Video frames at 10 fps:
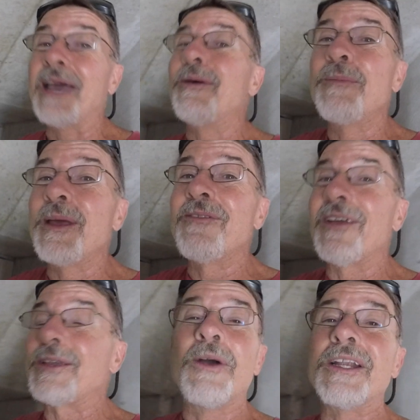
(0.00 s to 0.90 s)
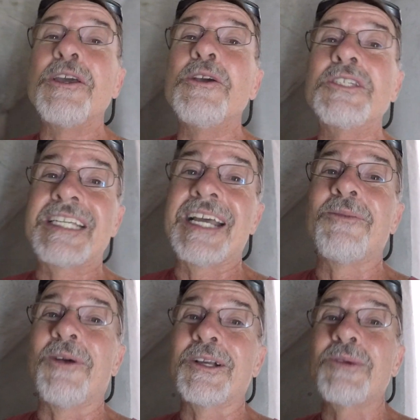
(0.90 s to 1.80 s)
would be, you wouldn't use tin
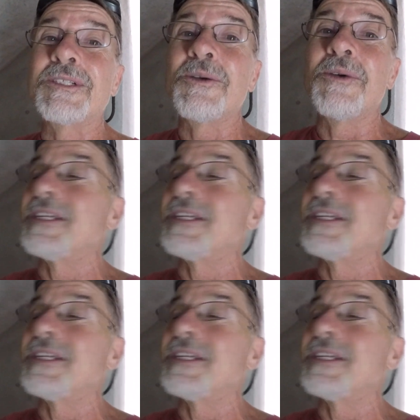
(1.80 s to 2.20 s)
works, but you